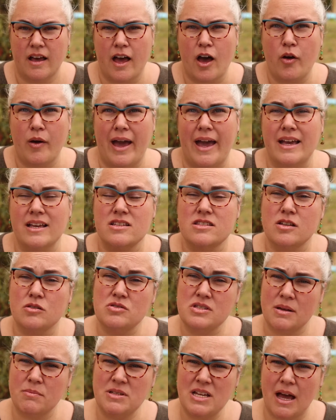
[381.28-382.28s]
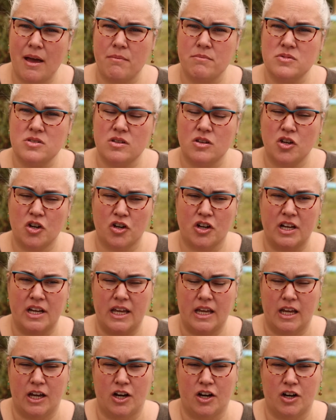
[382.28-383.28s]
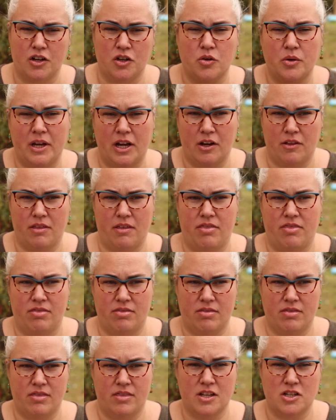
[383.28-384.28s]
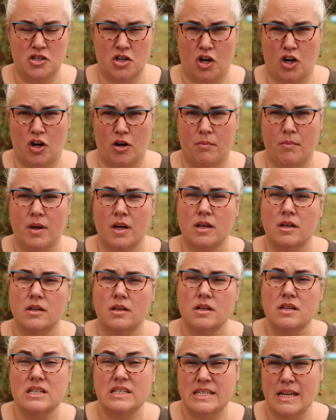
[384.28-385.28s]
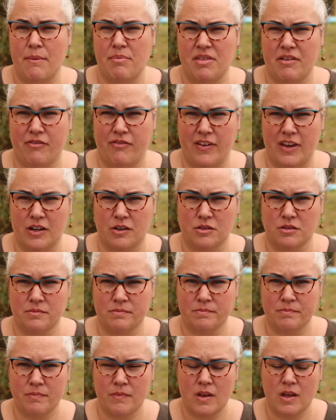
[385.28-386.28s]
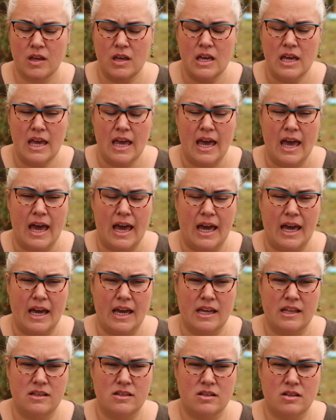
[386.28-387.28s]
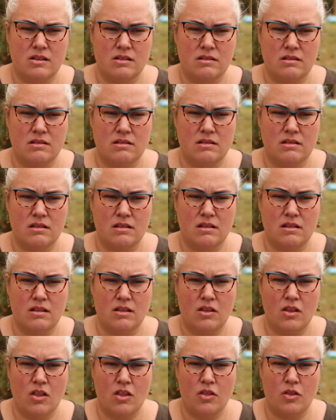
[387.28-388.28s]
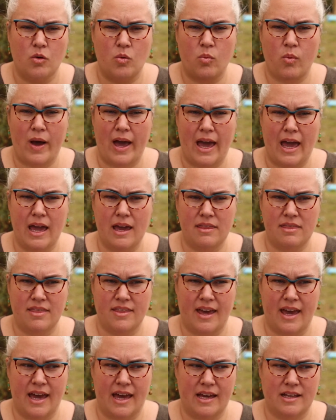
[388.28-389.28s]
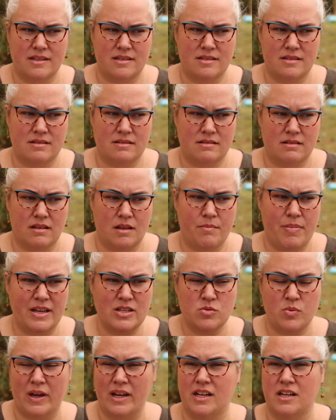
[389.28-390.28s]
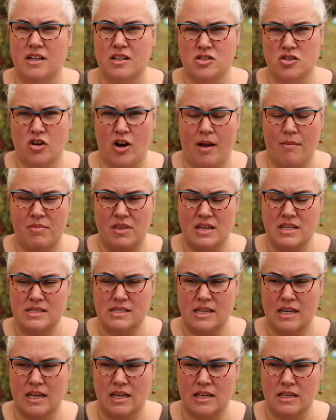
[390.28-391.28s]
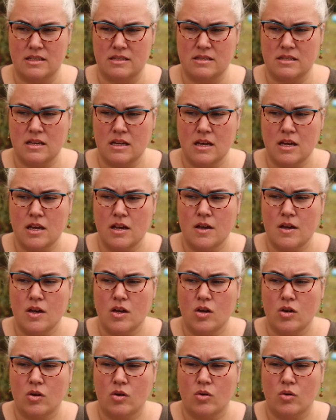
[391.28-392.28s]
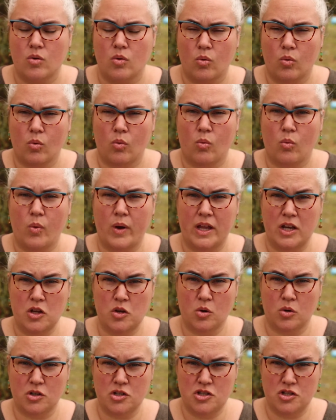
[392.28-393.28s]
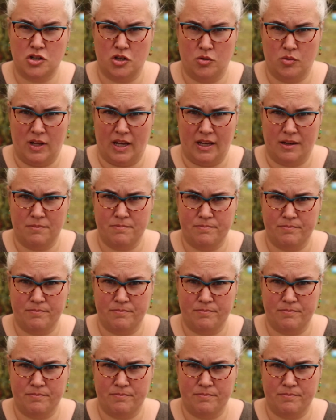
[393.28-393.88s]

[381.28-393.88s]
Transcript: Okay, so sometimes you'll hear the term depth of field. And the best way to describe this is when you're shooting